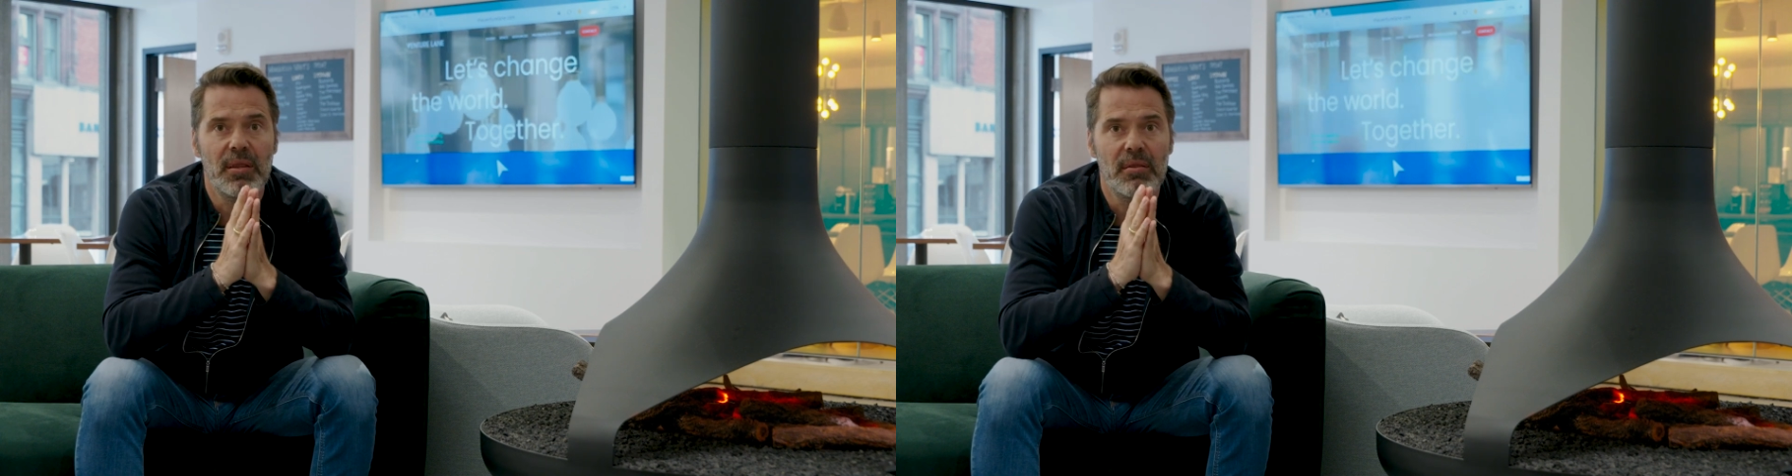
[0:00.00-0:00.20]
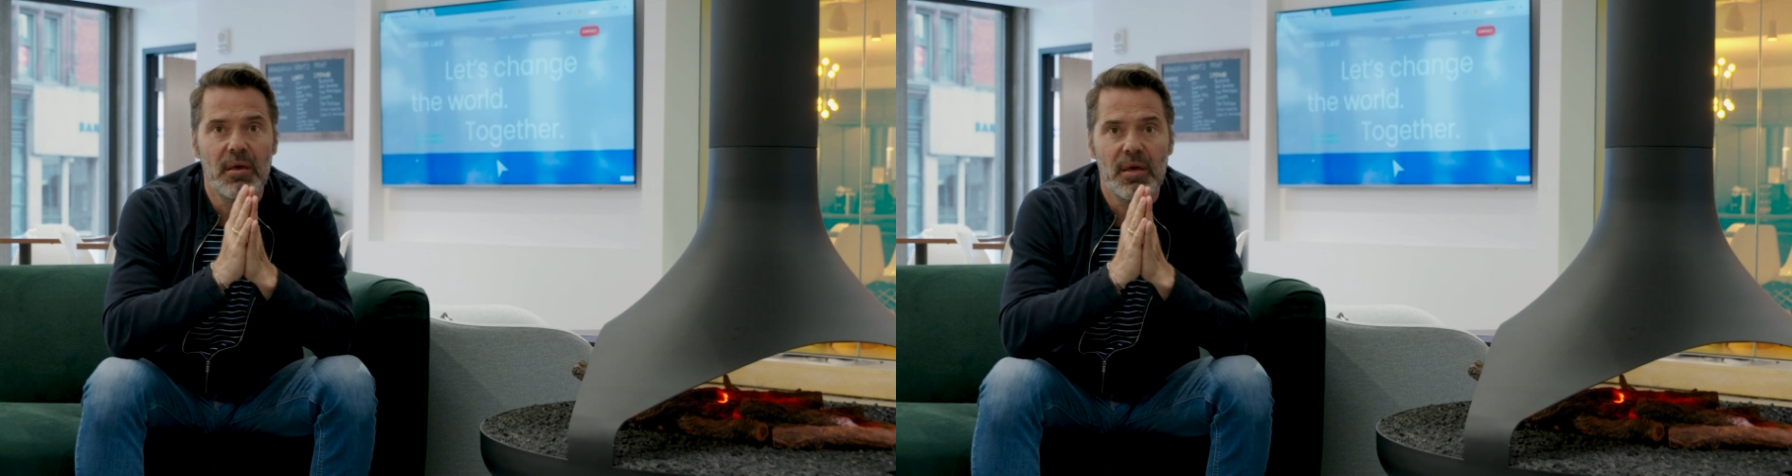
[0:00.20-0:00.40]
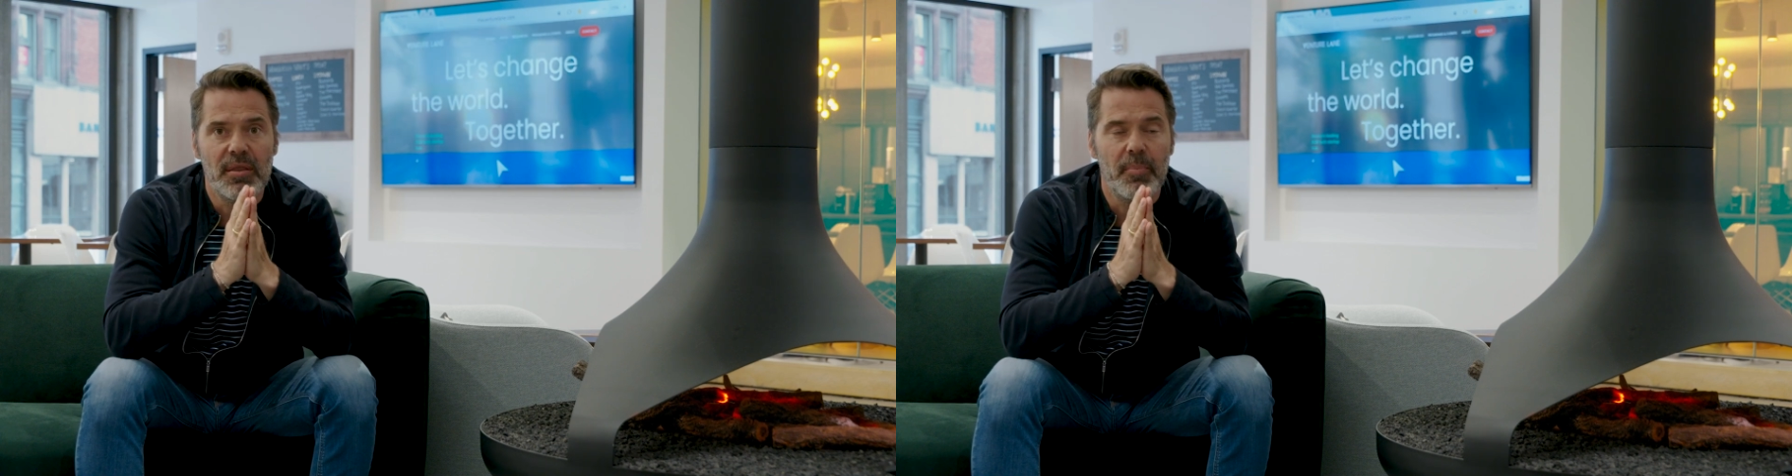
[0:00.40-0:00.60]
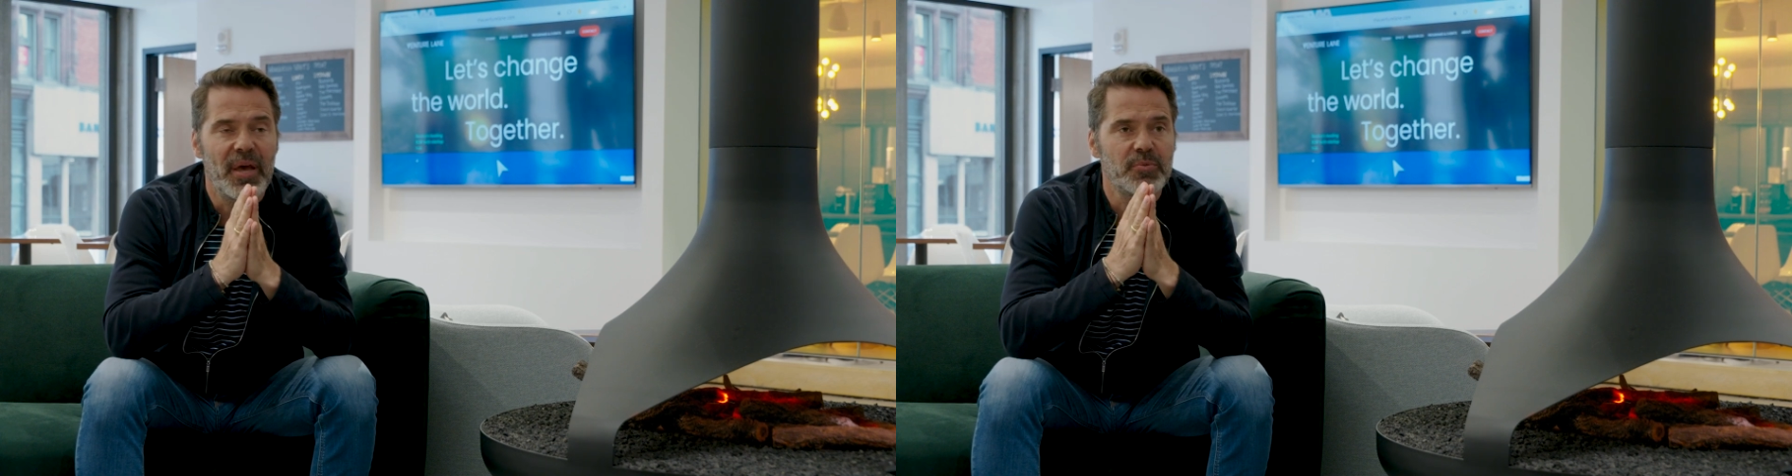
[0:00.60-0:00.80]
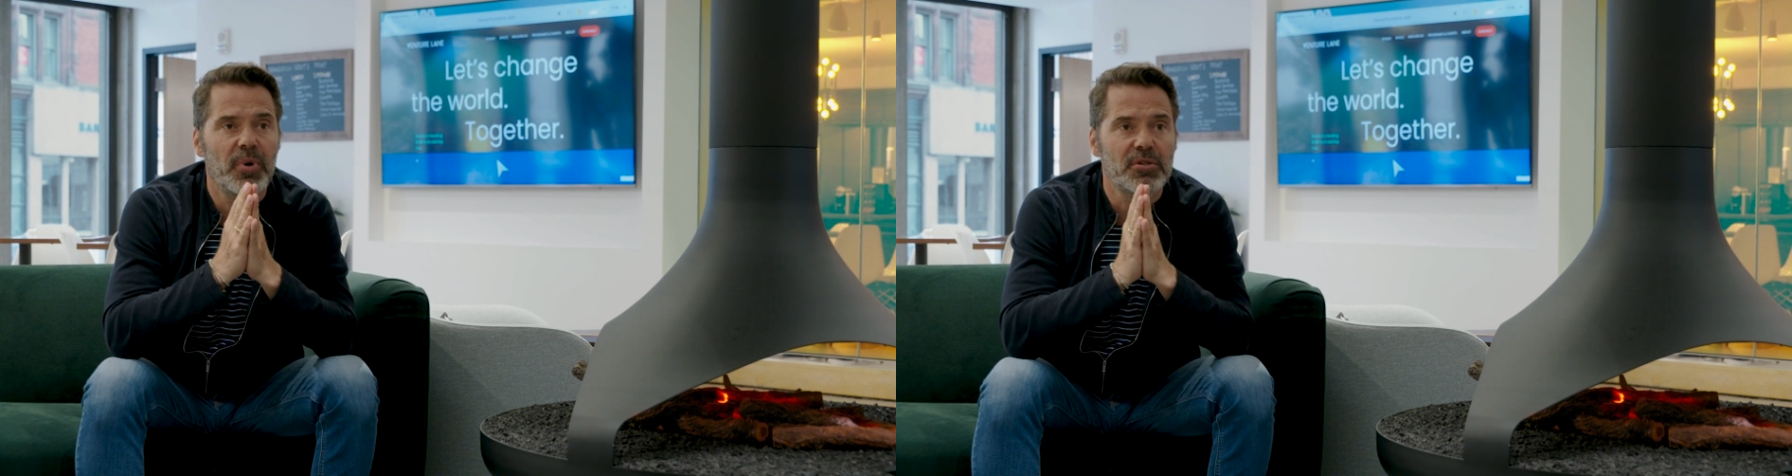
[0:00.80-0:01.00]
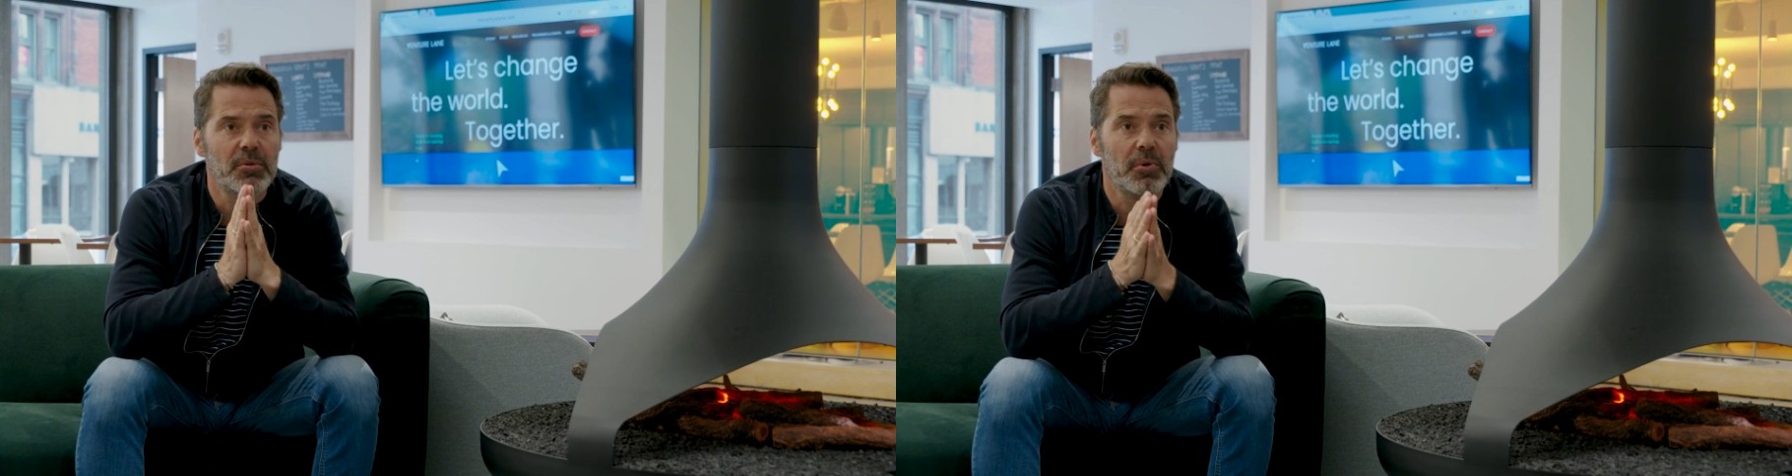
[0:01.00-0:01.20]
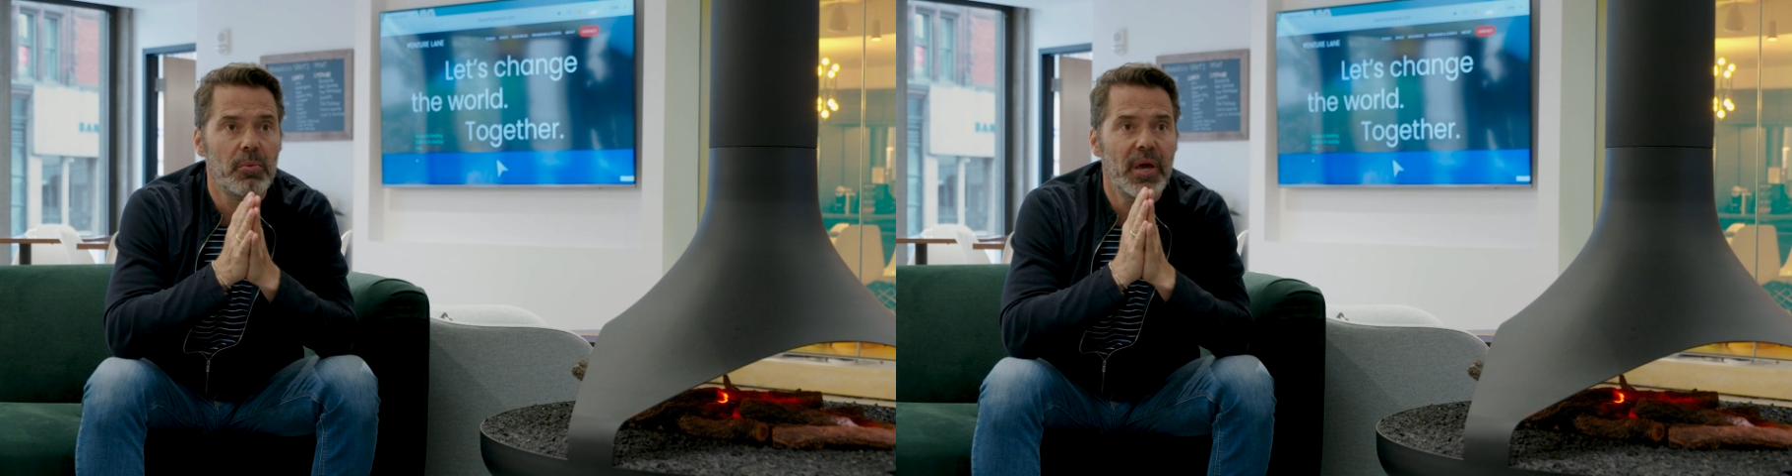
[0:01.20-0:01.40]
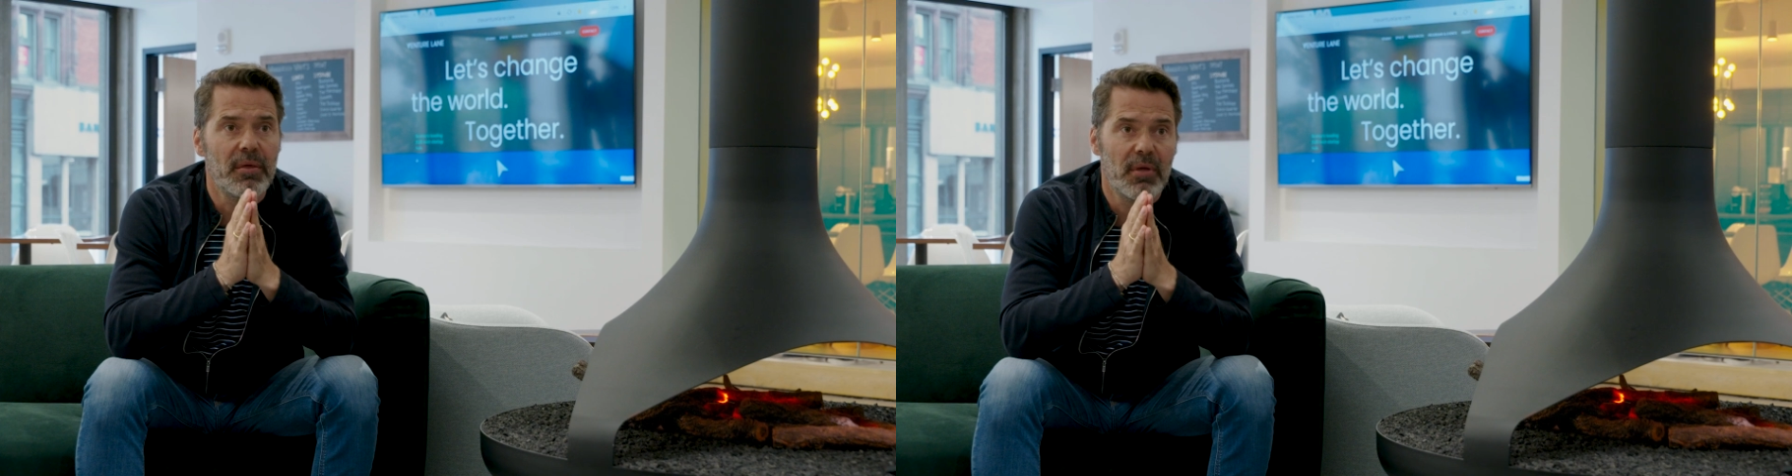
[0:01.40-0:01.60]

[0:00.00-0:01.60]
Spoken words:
in the best possible way,